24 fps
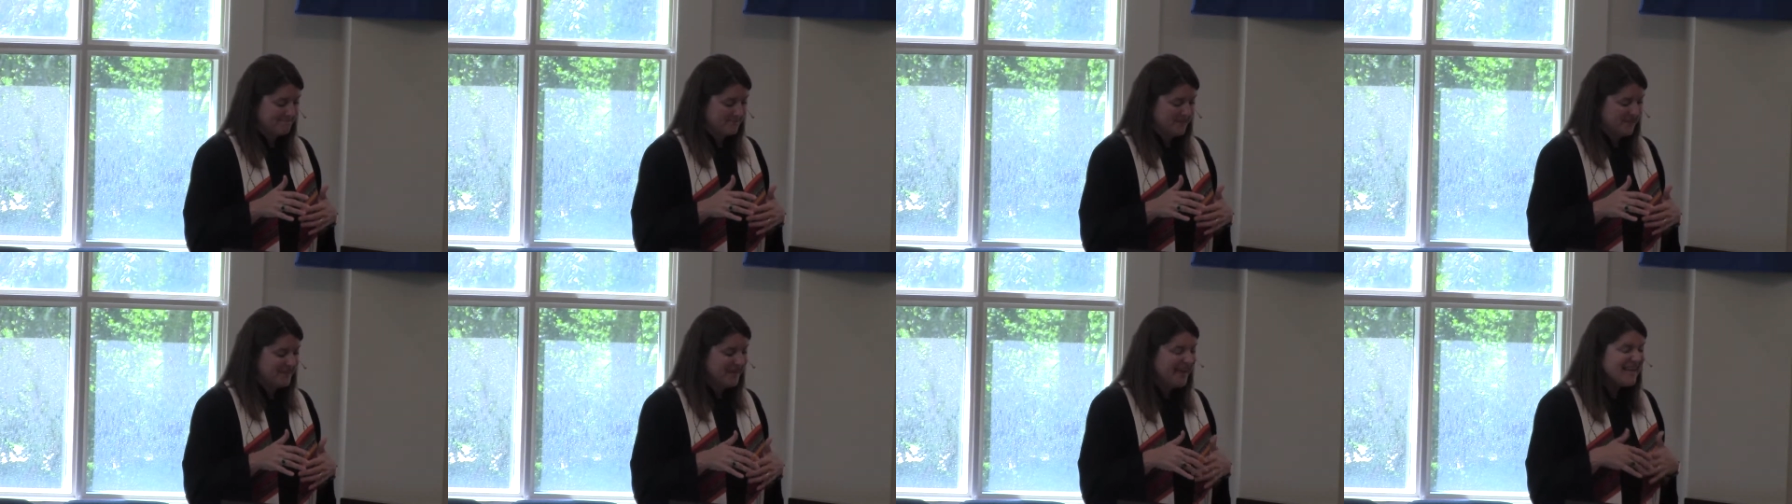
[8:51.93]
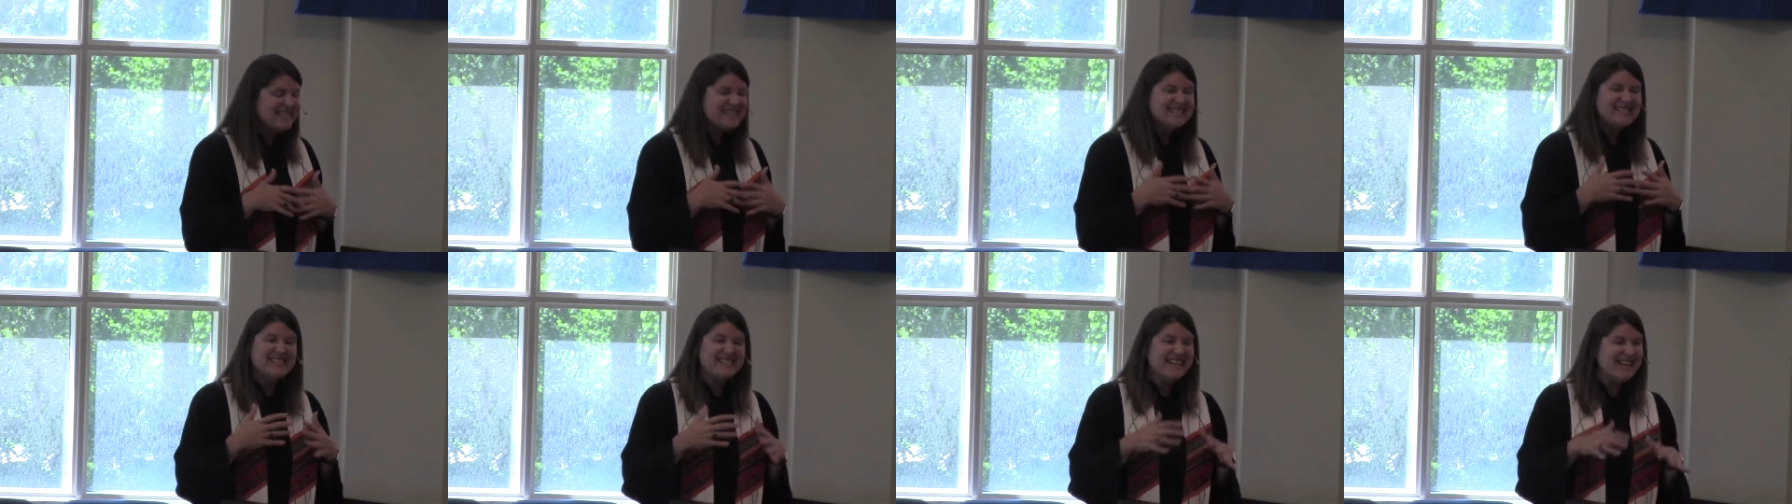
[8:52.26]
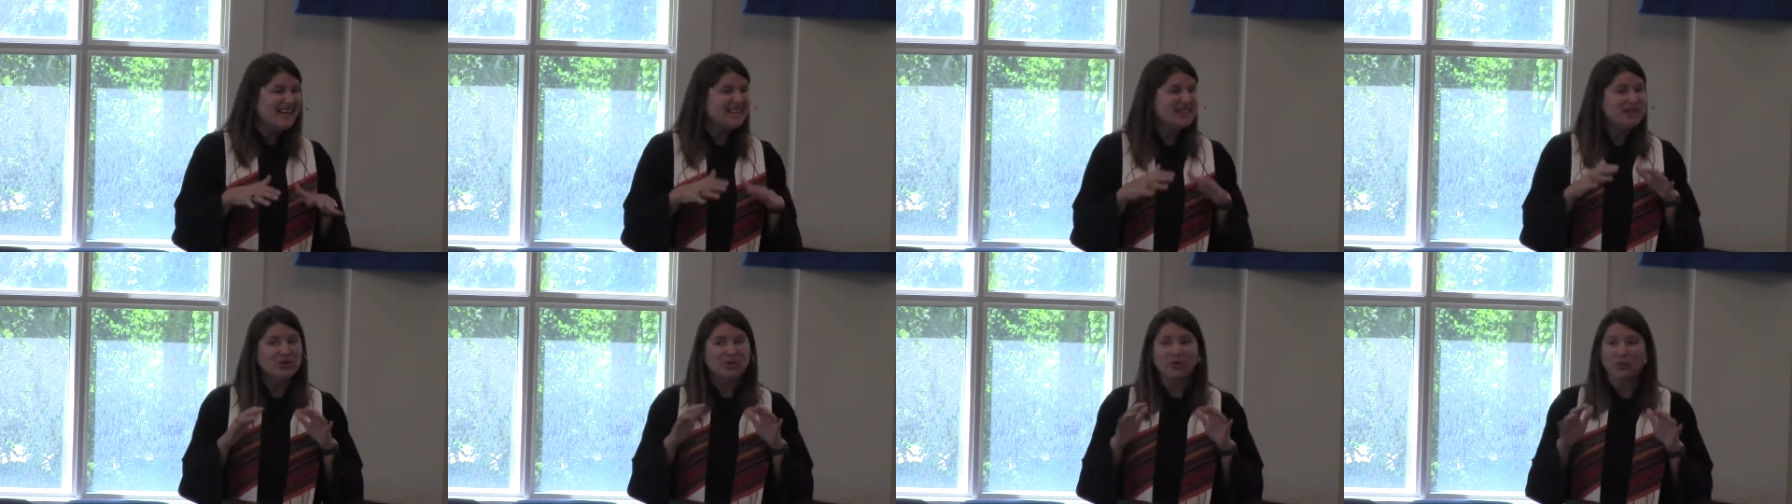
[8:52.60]
They
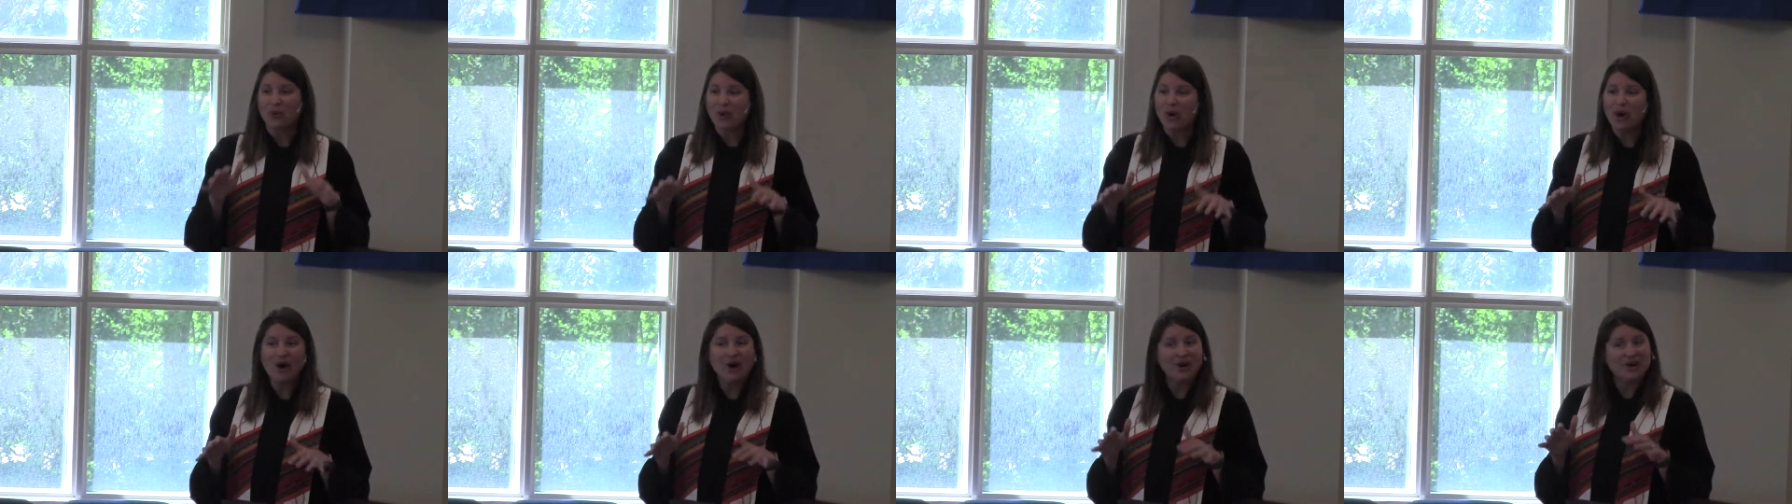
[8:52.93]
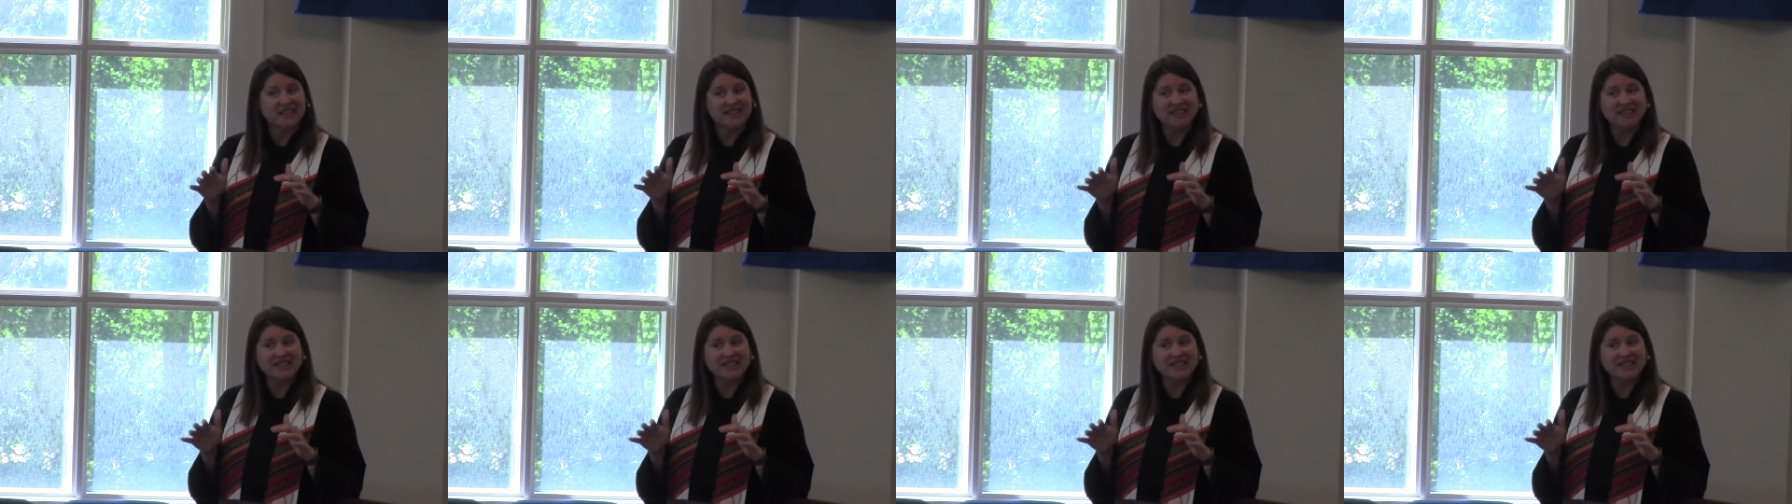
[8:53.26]
said the wrong